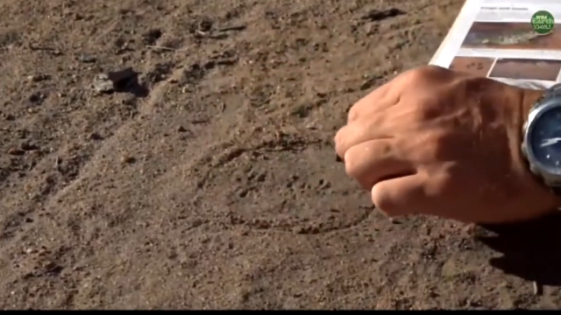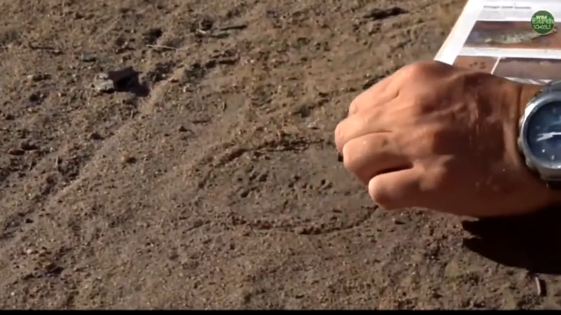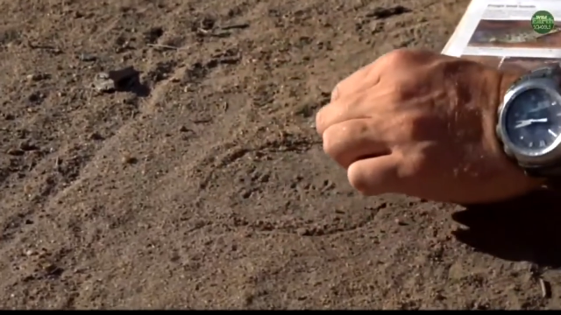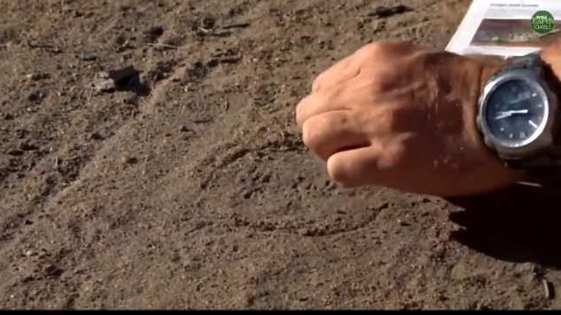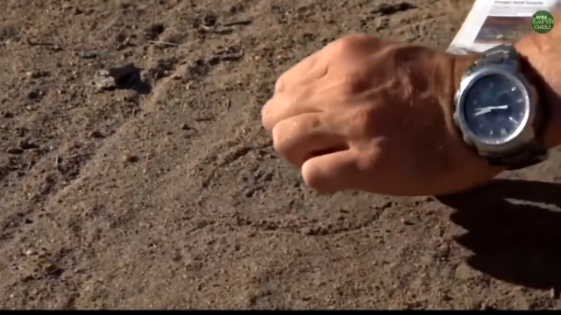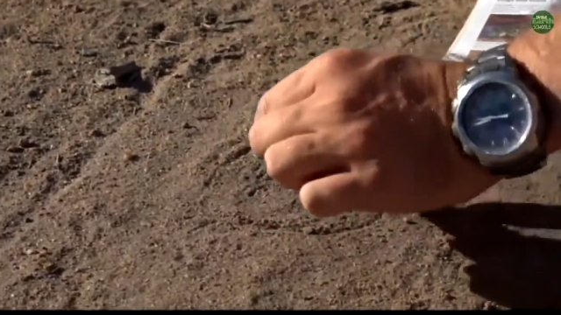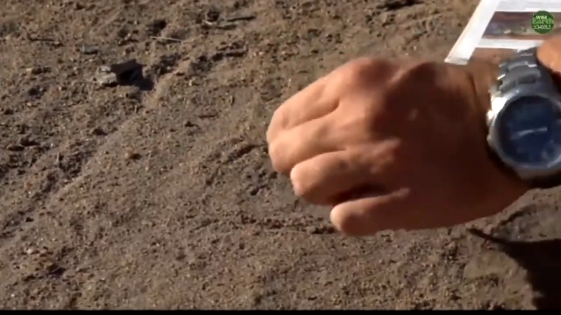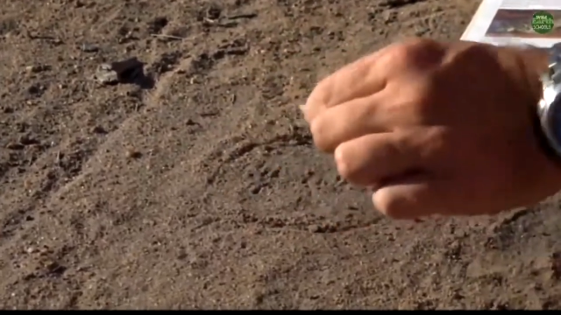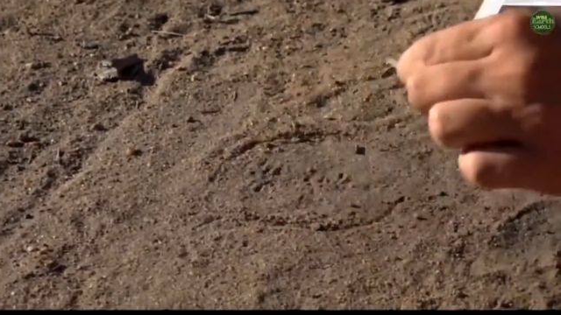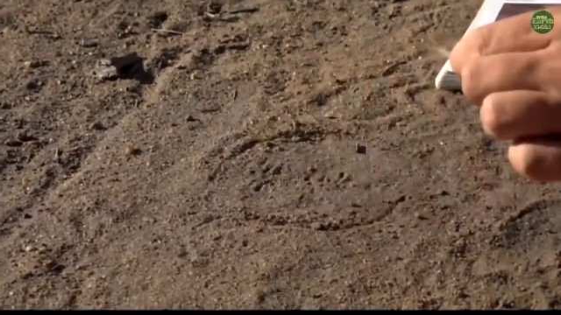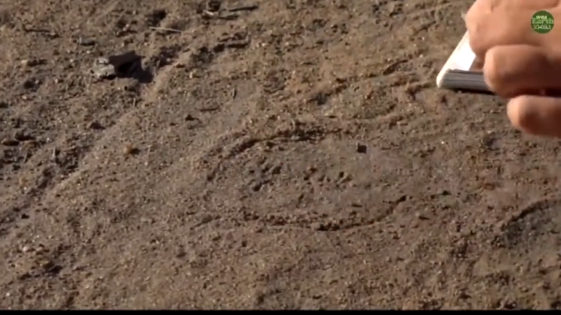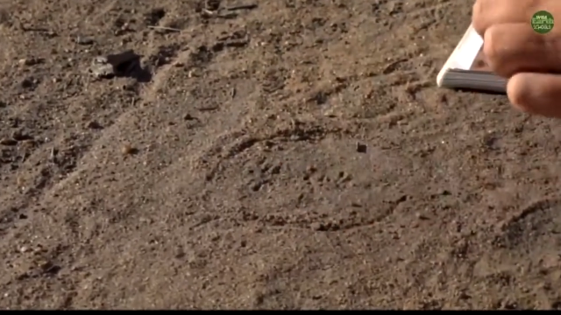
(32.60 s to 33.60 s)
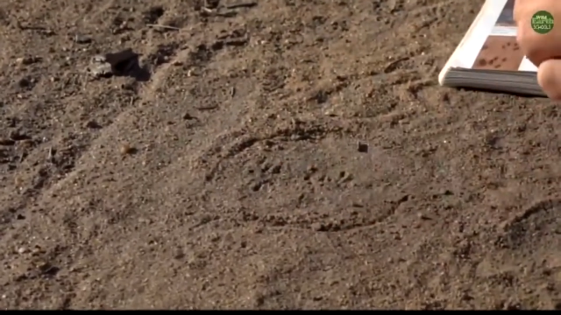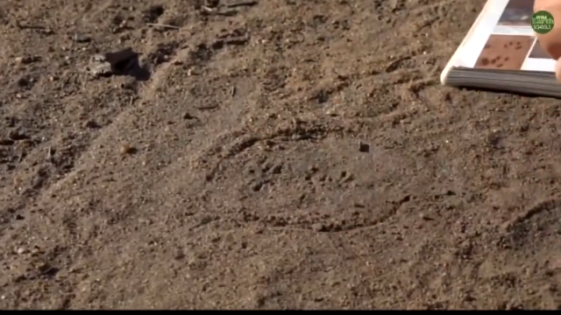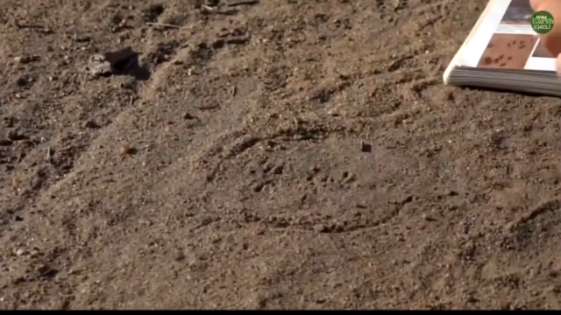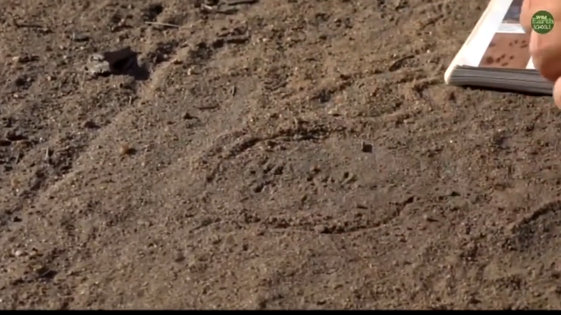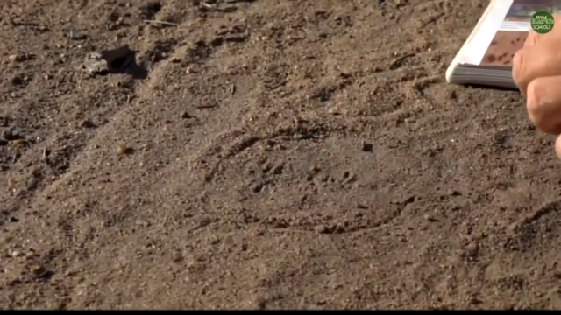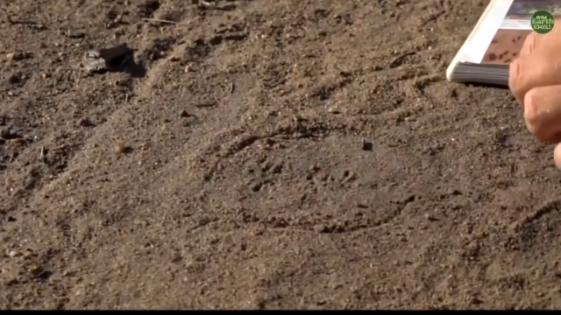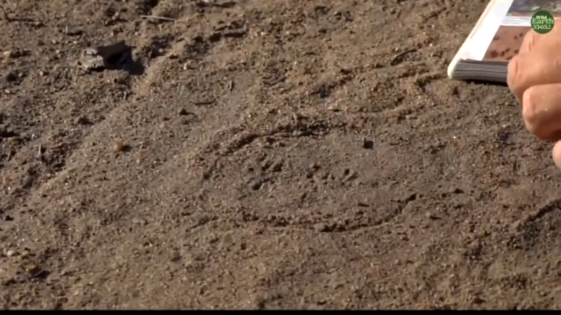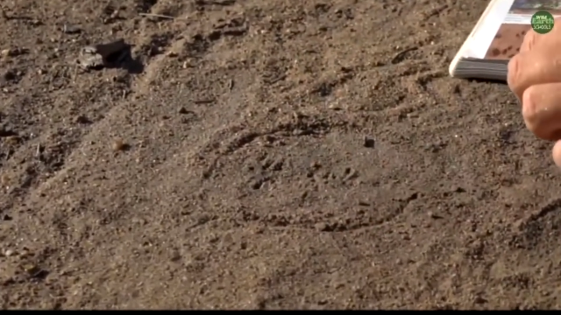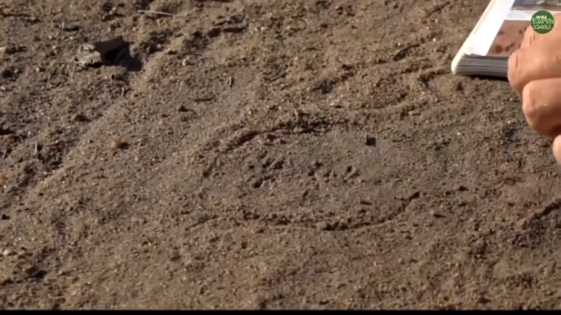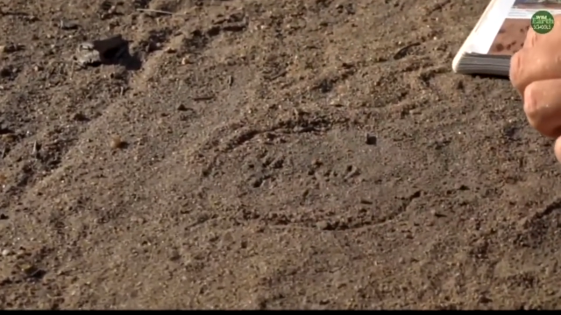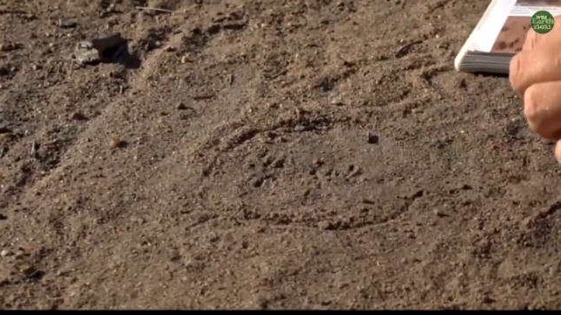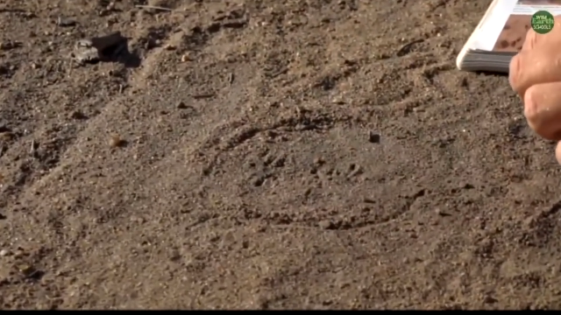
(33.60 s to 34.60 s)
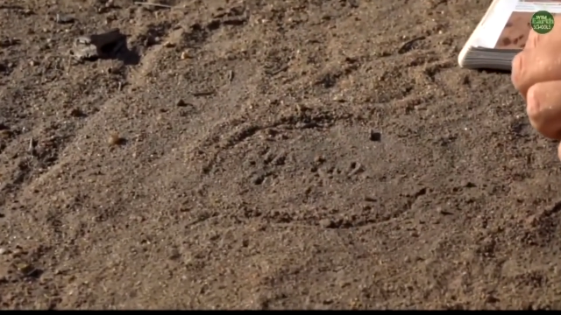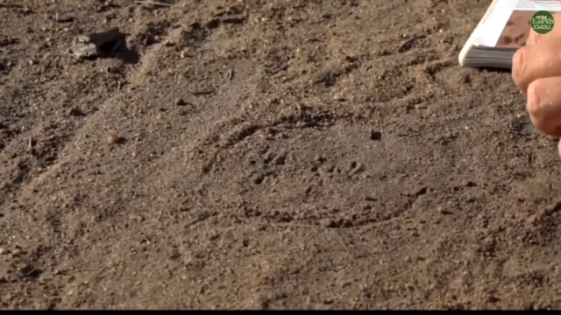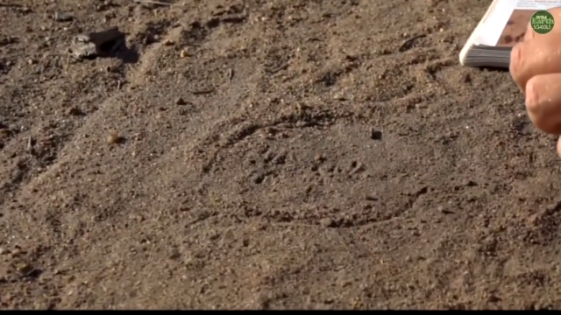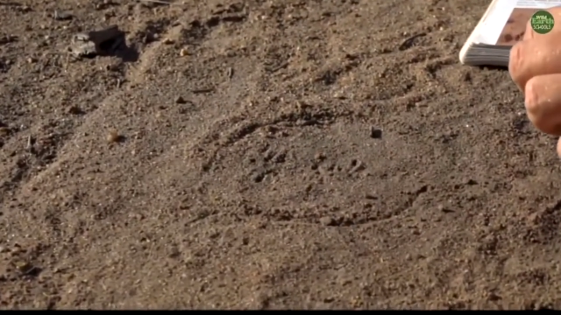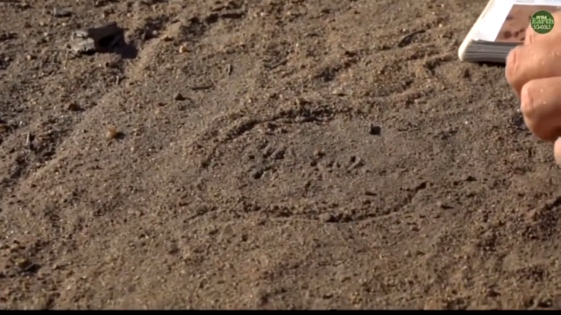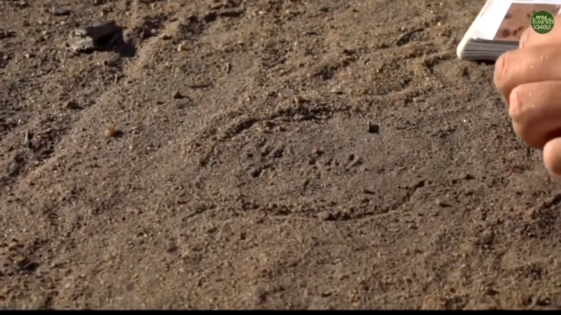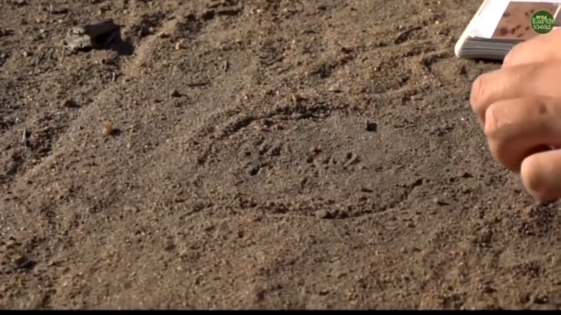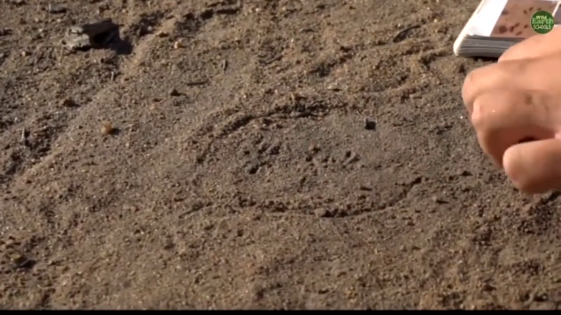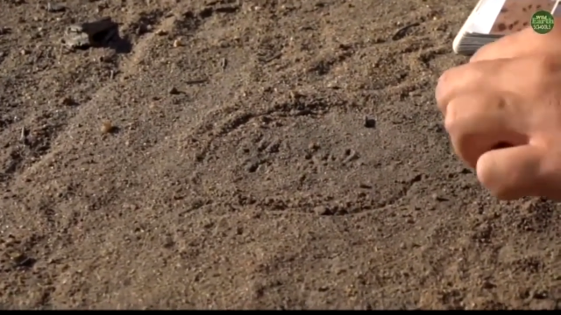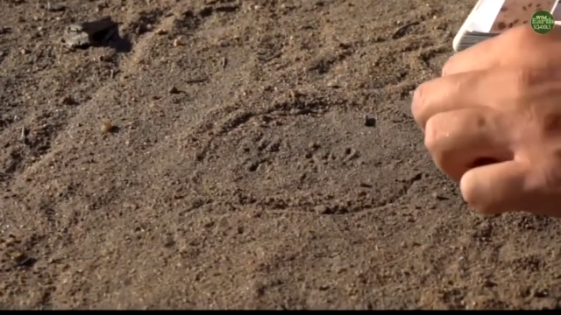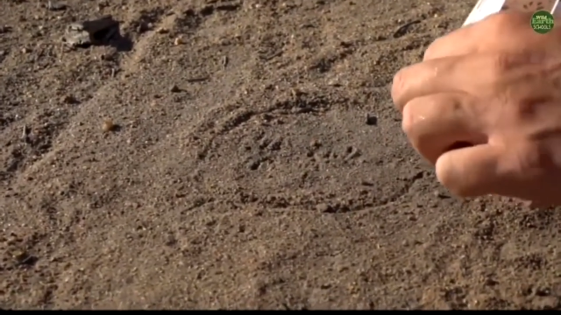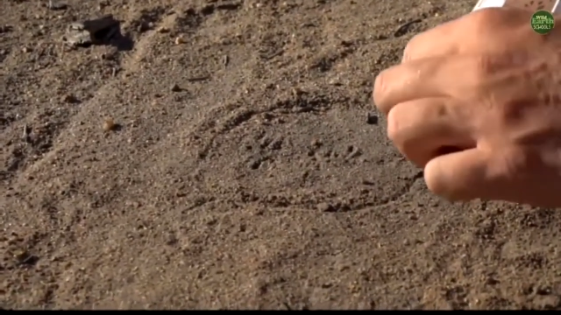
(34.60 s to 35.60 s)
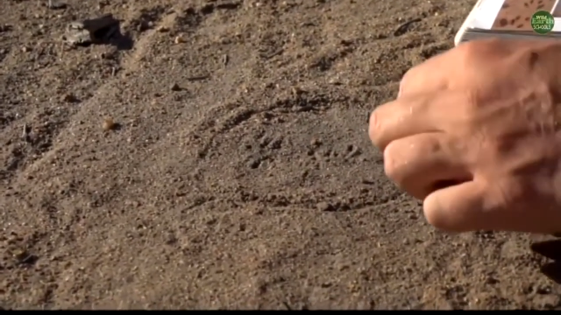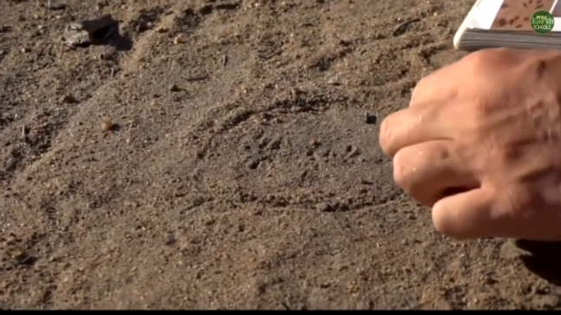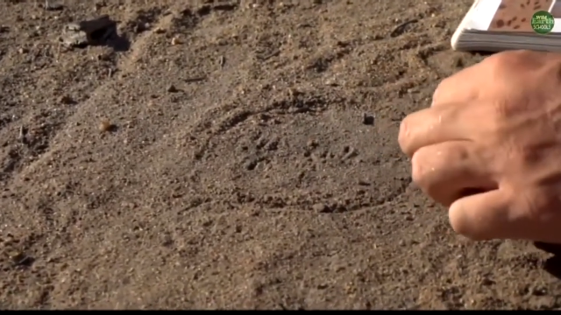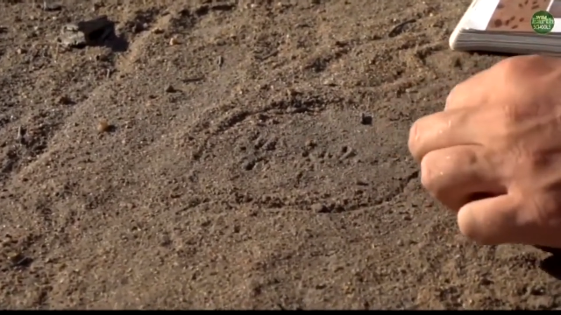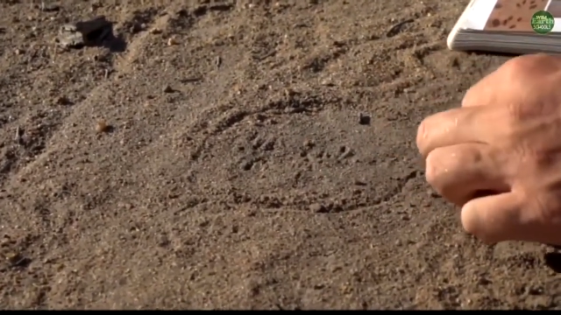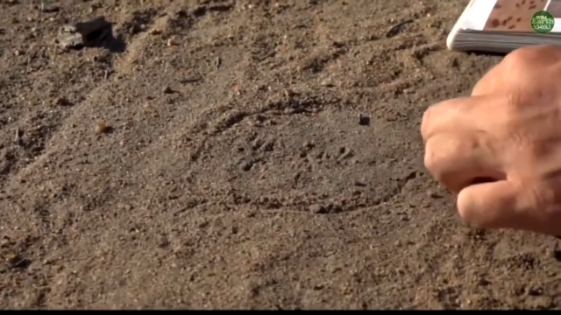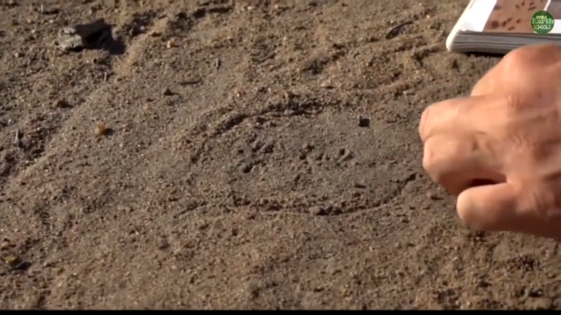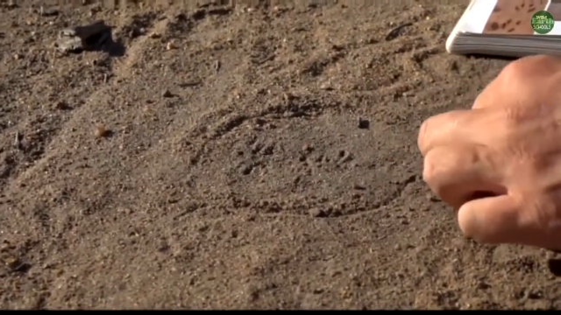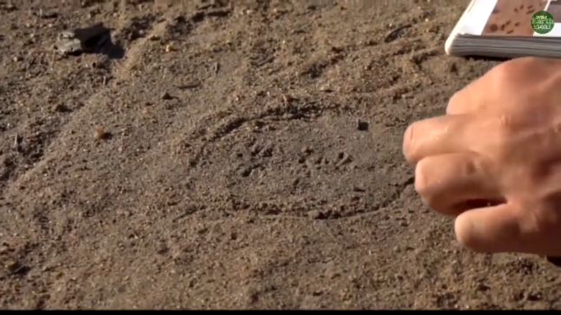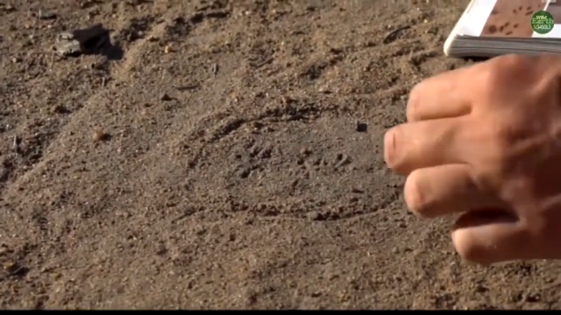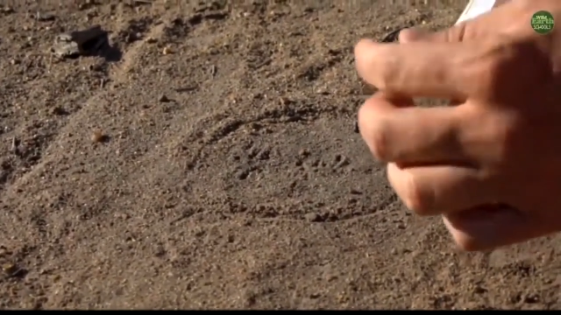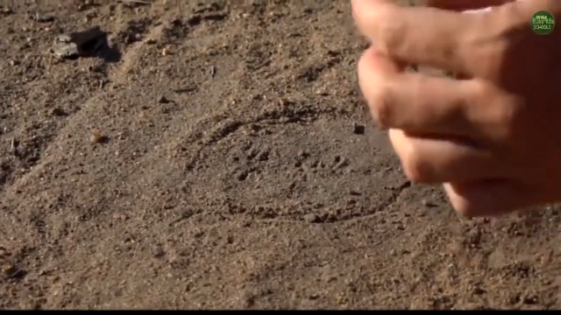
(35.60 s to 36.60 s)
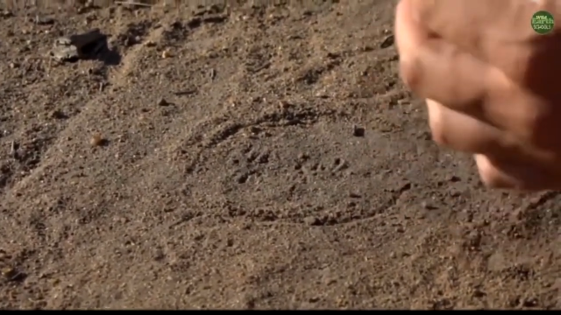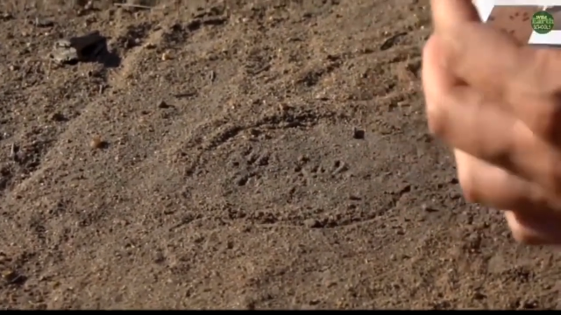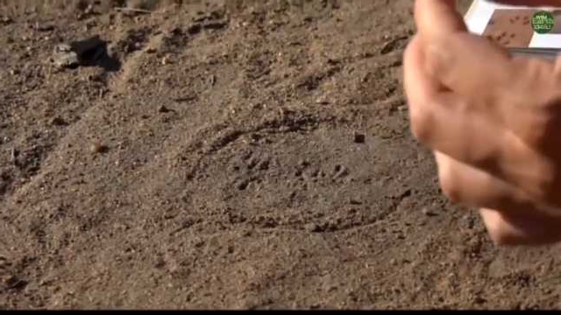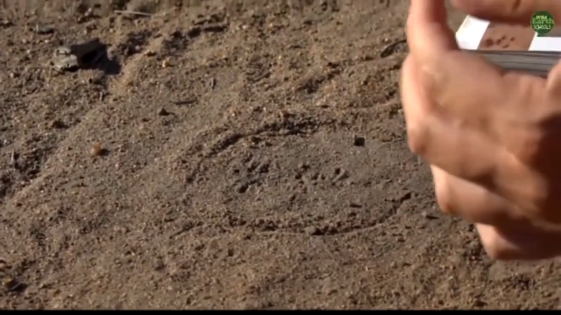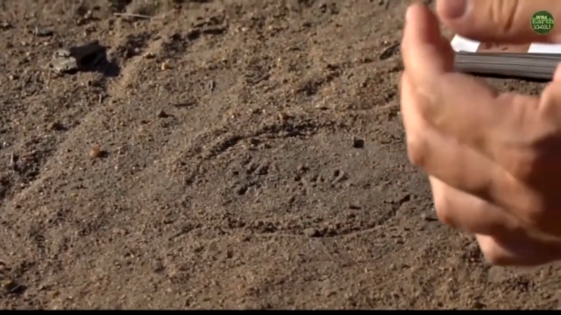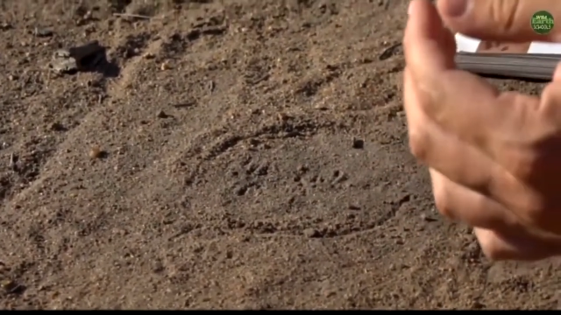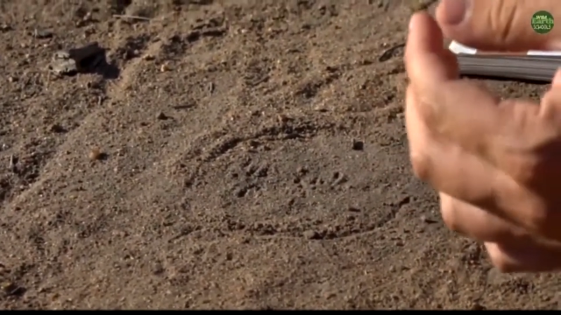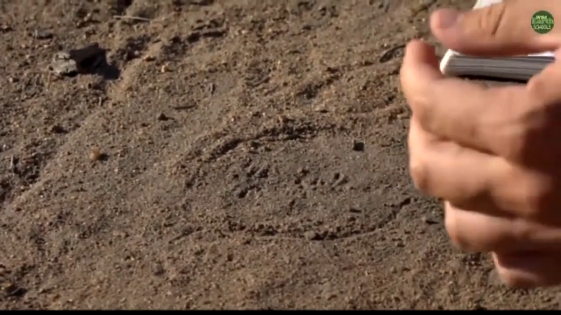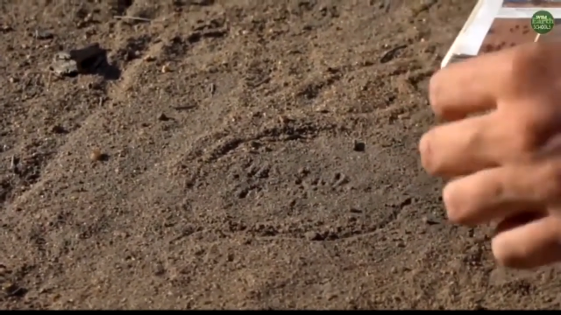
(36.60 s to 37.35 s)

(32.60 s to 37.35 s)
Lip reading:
[unreadable: no face in view]